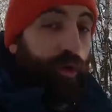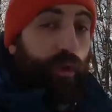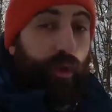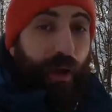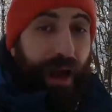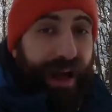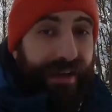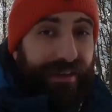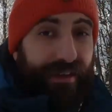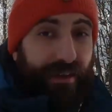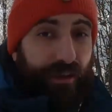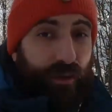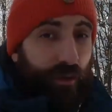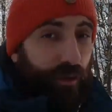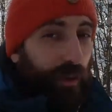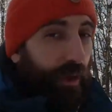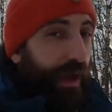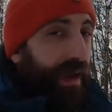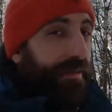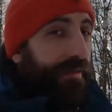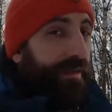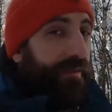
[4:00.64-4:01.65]
200 to
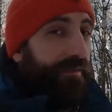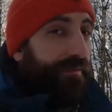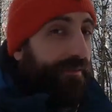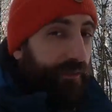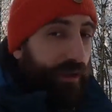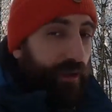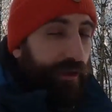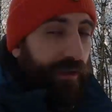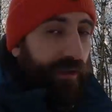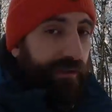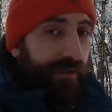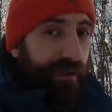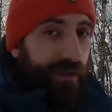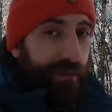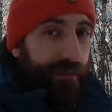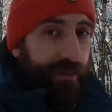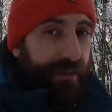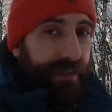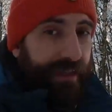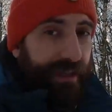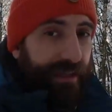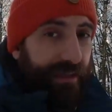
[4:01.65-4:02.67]
240 frames
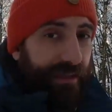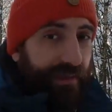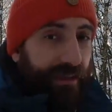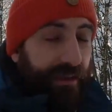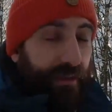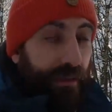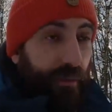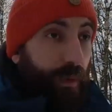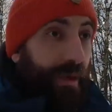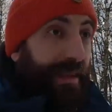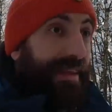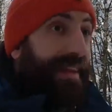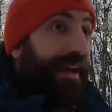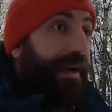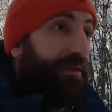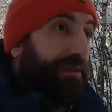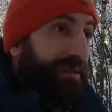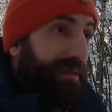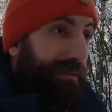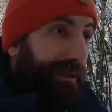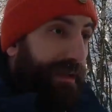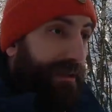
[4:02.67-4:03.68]
per second
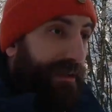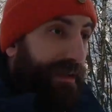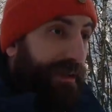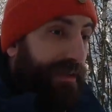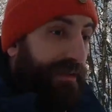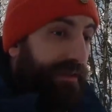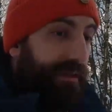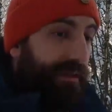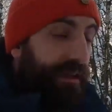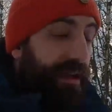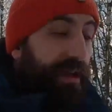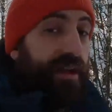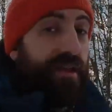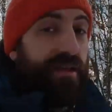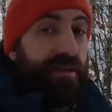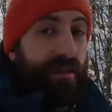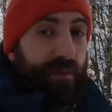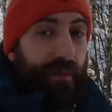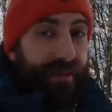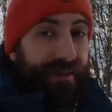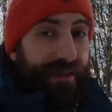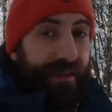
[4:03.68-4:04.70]
without stabilization.
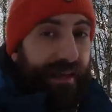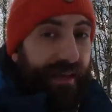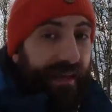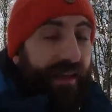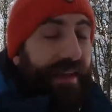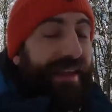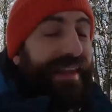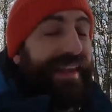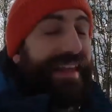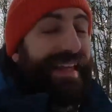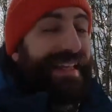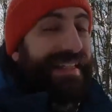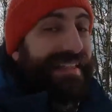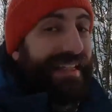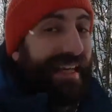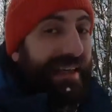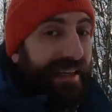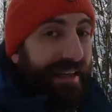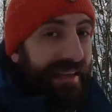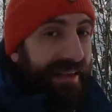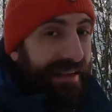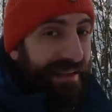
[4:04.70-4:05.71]
So once again,
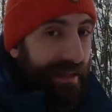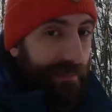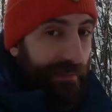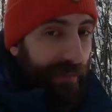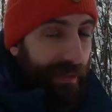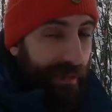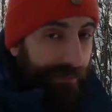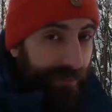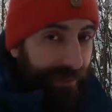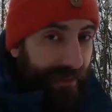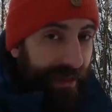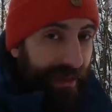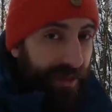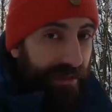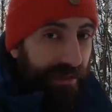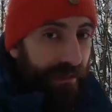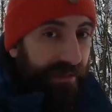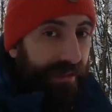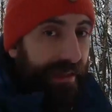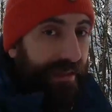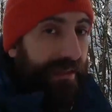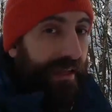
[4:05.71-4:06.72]
exactly the same
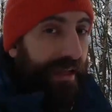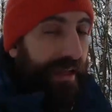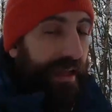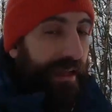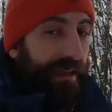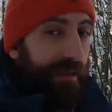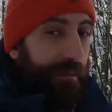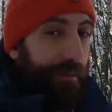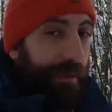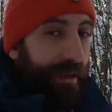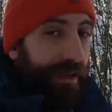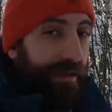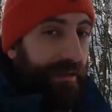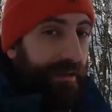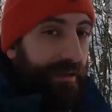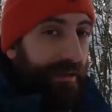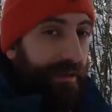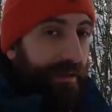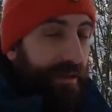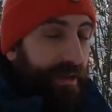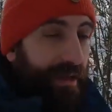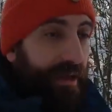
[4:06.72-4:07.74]
limitation than 1080p
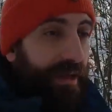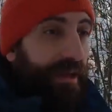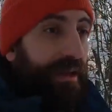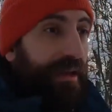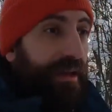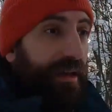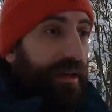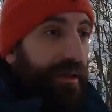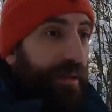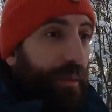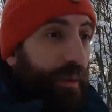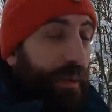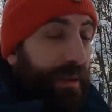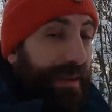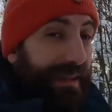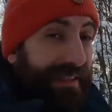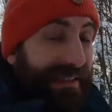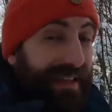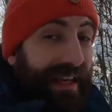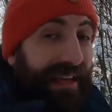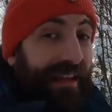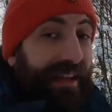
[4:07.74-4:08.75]
with
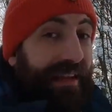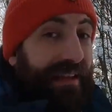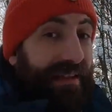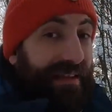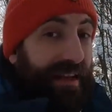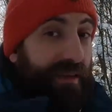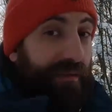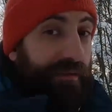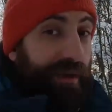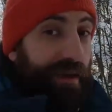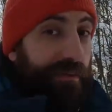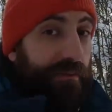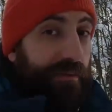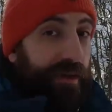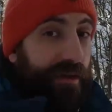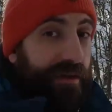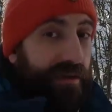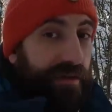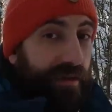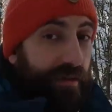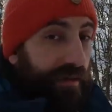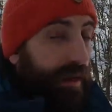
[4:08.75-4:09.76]
exactly the same frame
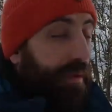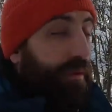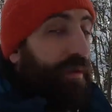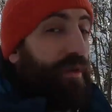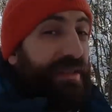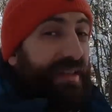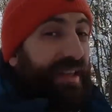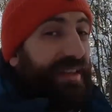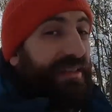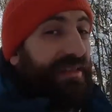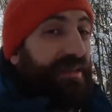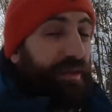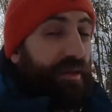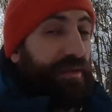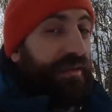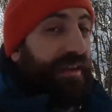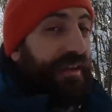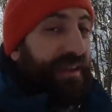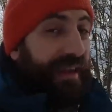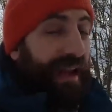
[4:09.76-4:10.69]
rate, so I would just use the